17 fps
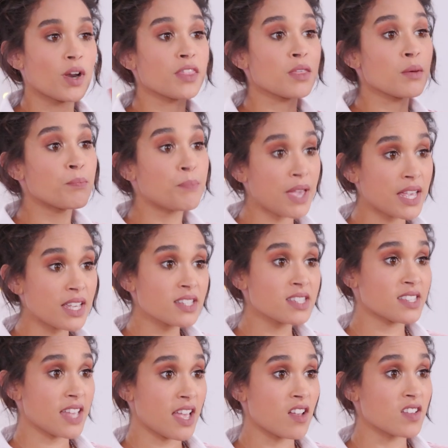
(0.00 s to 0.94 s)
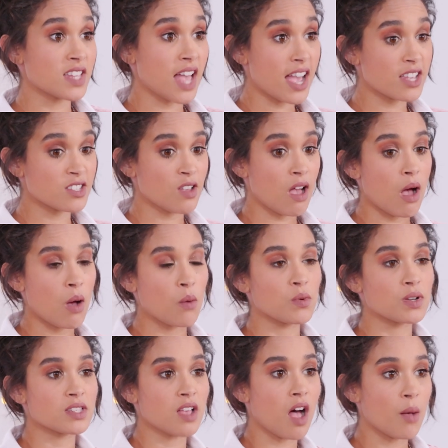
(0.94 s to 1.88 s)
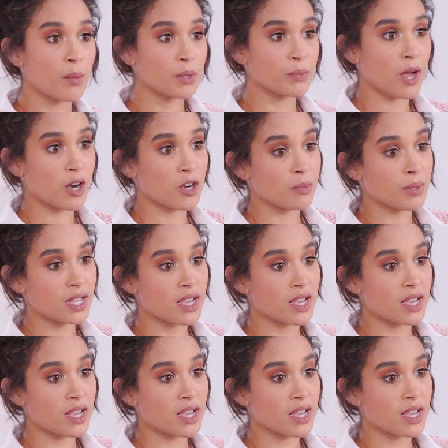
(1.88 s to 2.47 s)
One of the biggest sales I saw was almond butter